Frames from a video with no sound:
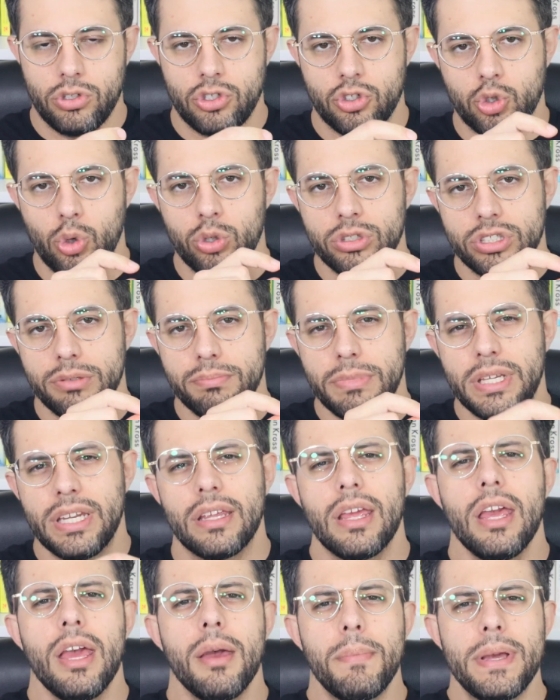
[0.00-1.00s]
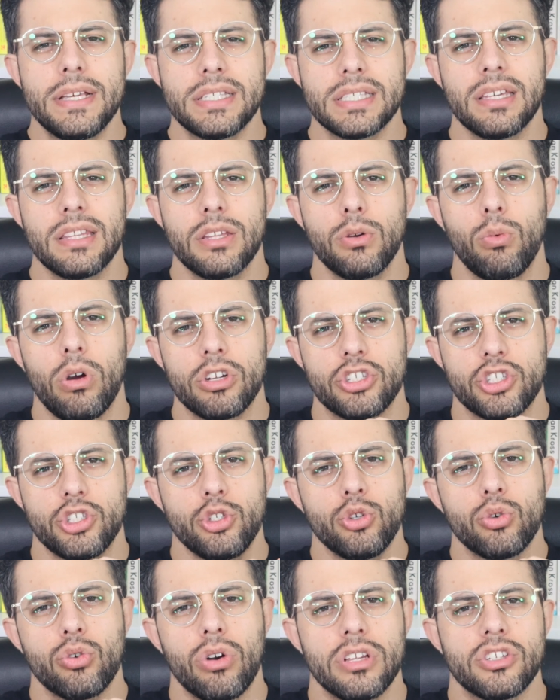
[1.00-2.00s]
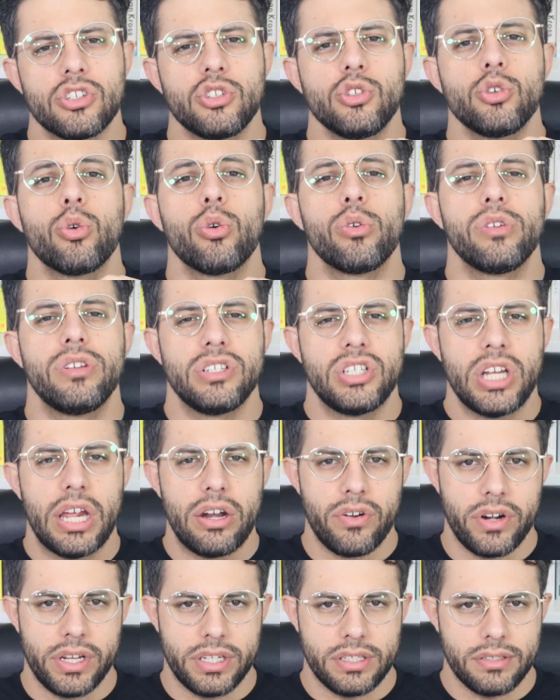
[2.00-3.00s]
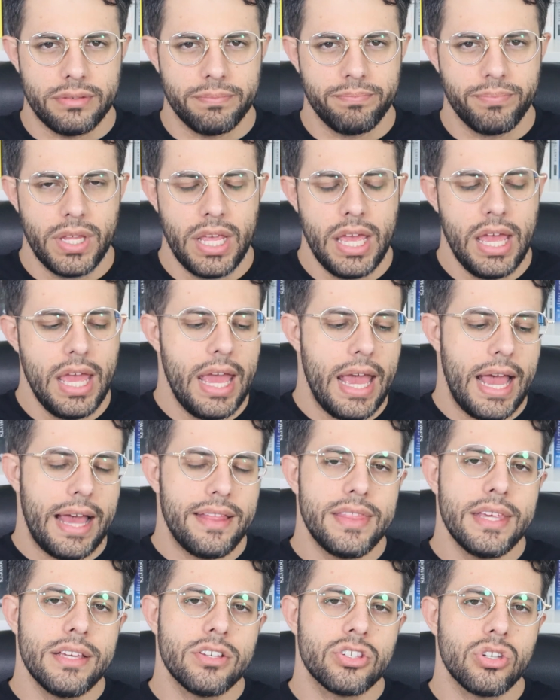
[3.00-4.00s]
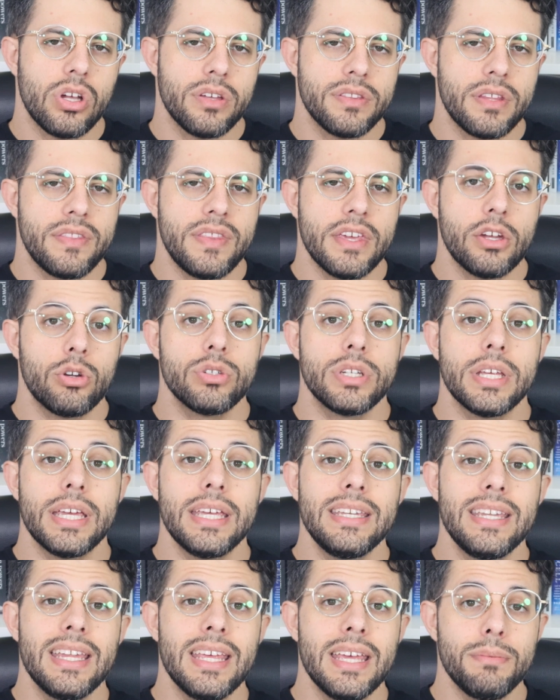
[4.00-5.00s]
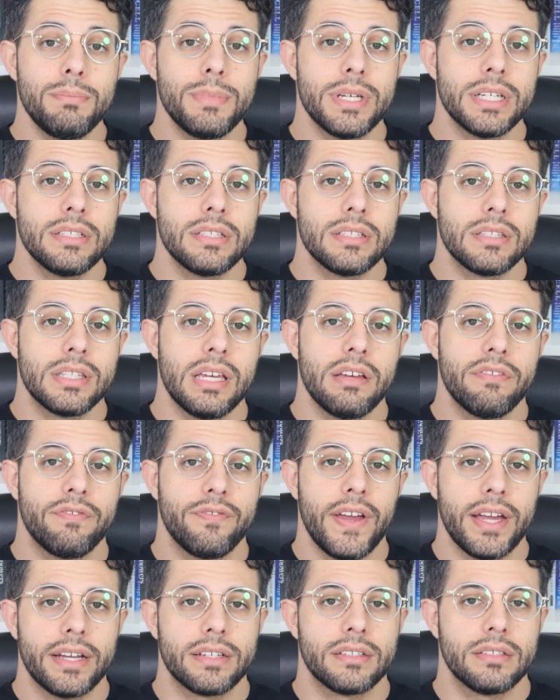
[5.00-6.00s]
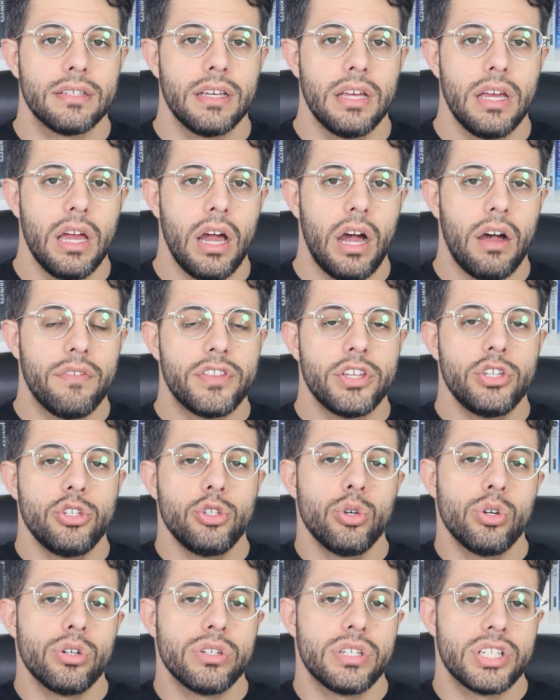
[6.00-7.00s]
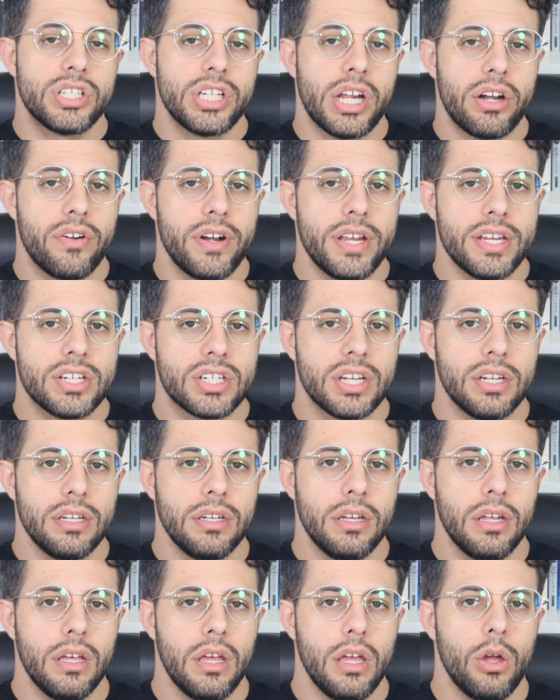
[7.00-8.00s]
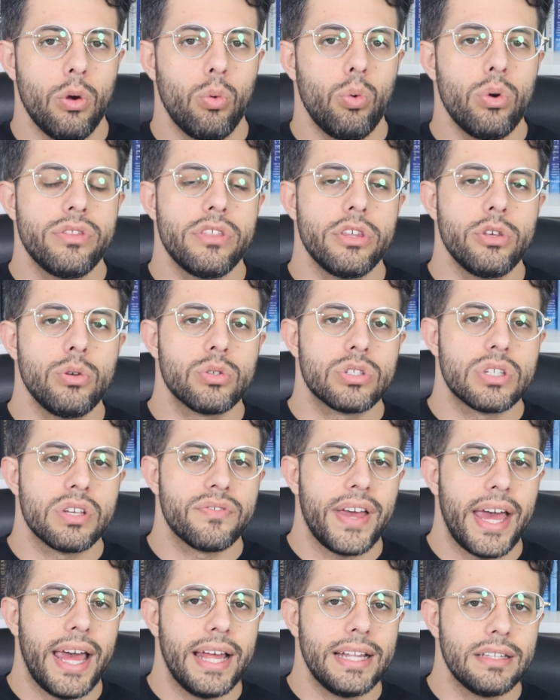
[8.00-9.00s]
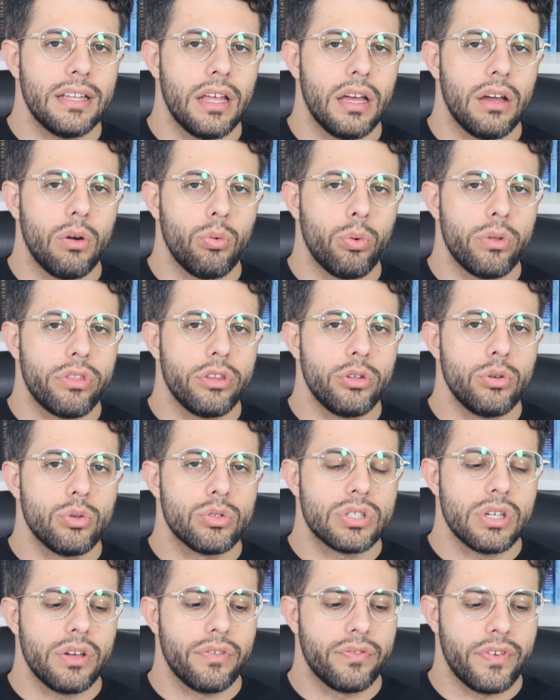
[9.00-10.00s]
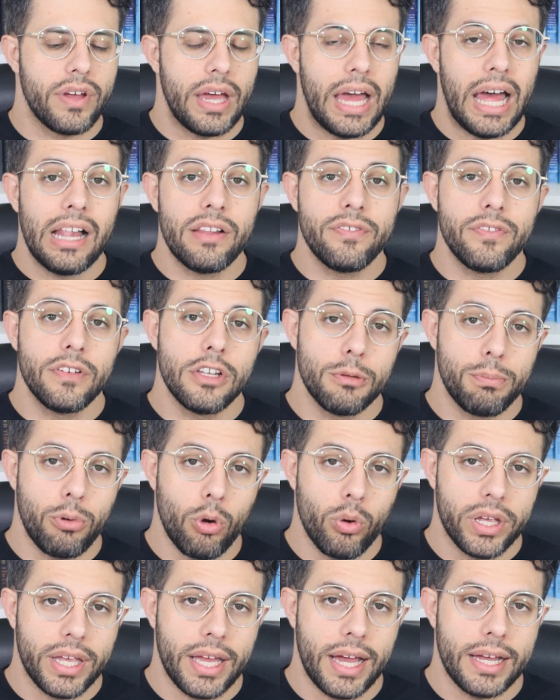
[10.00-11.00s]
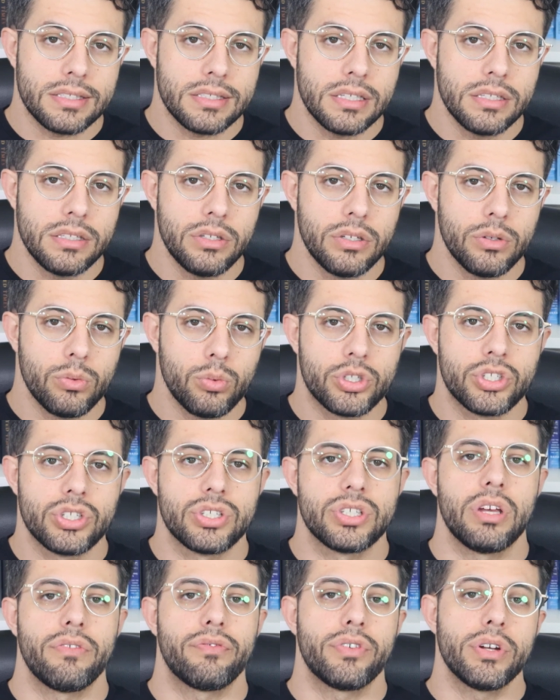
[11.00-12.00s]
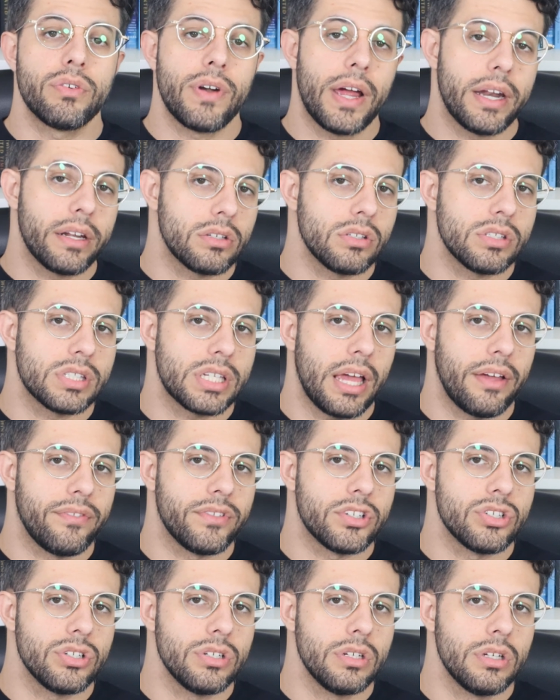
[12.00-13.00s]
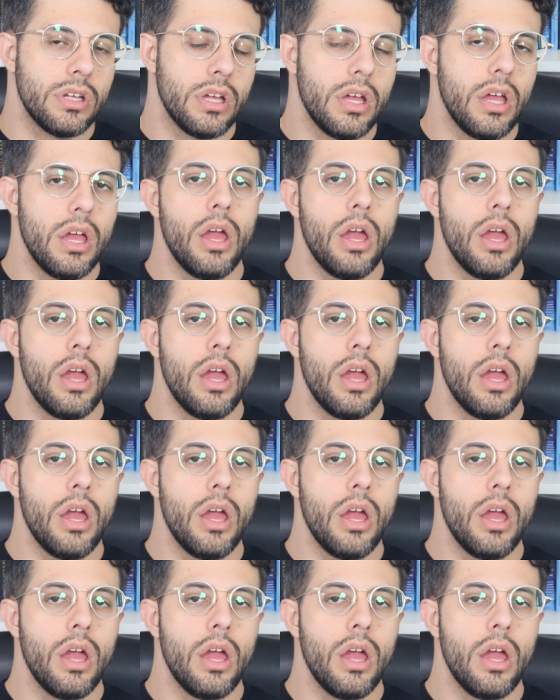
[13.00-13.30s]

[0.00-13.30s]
shorten, meaning basically they watched neurons neurodegenerate. And they saw that they could inhibit the effect of the neurodegeneration with the use of alpha lipoic acid, which is a free radical scavenger,